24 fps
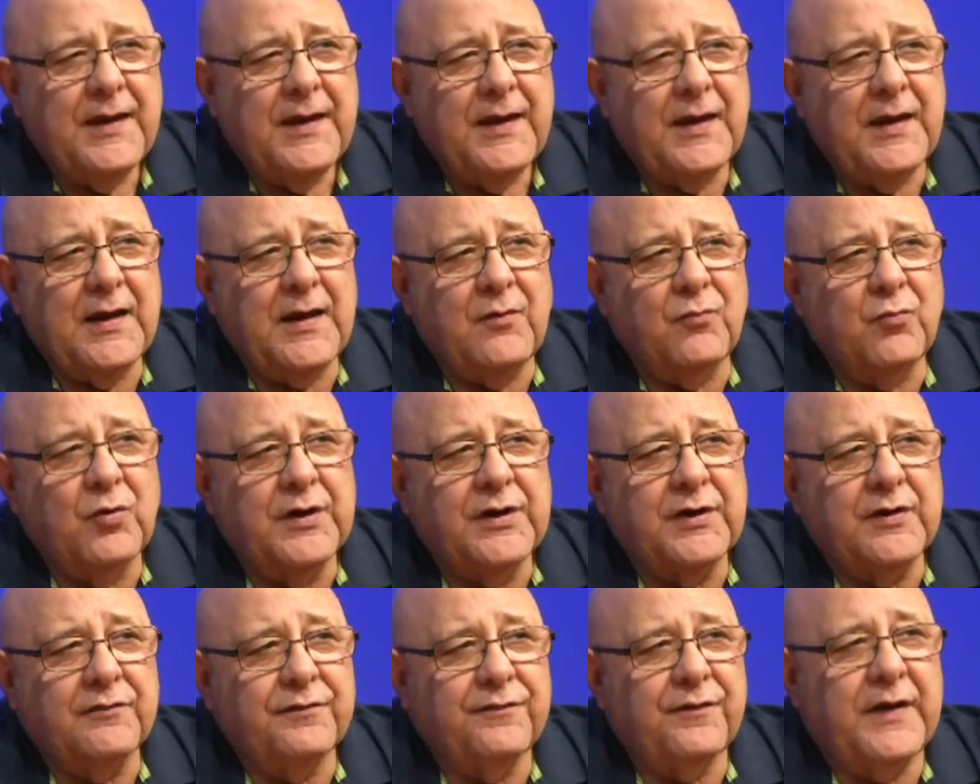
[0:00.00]
And we're
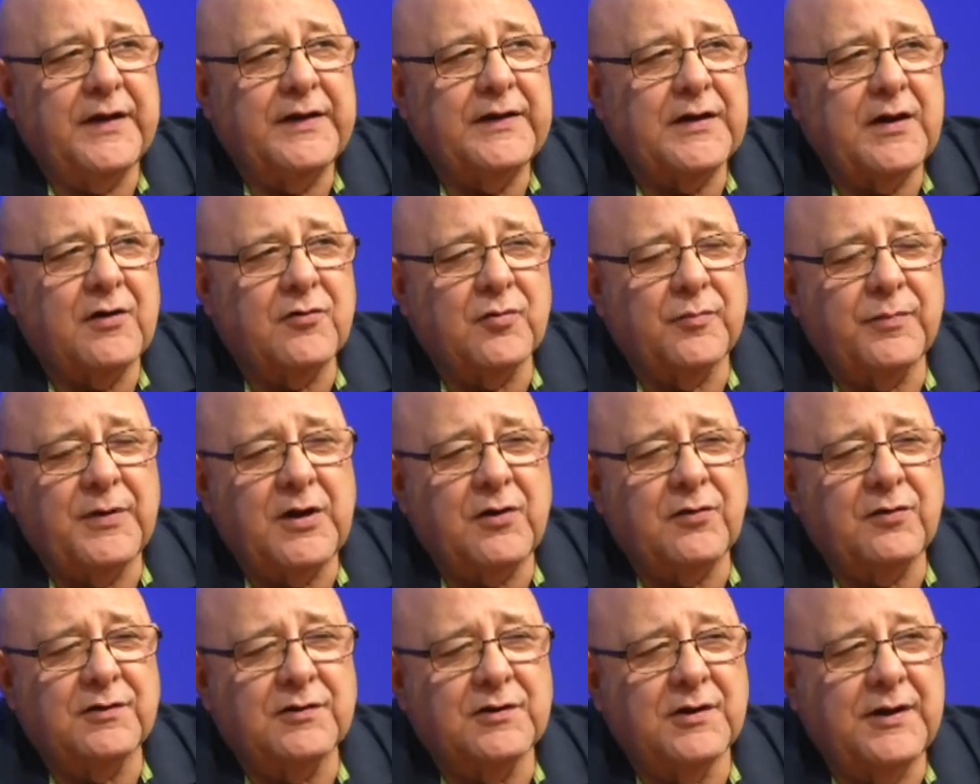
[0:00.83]
going to find out
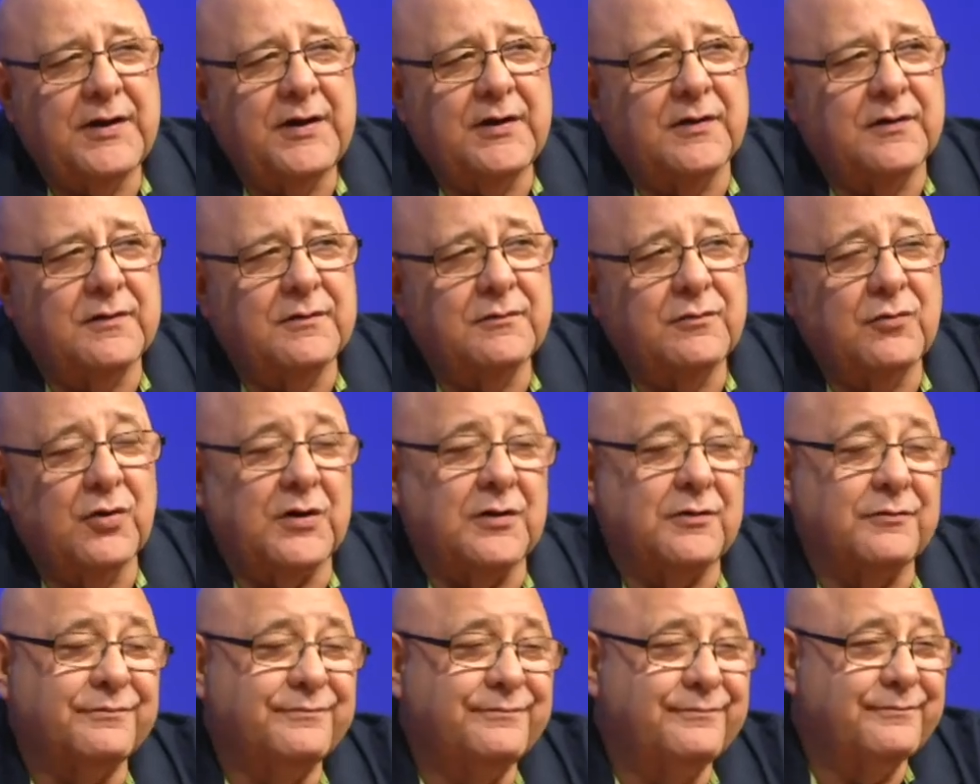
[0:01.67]
about it later.
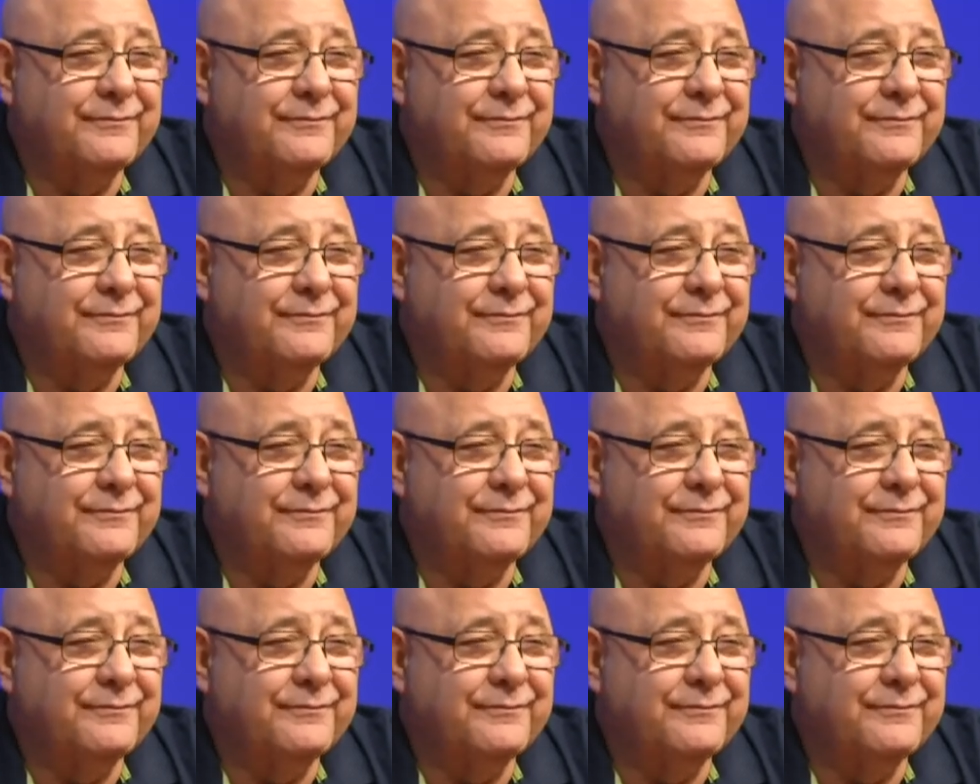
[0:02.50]
Well,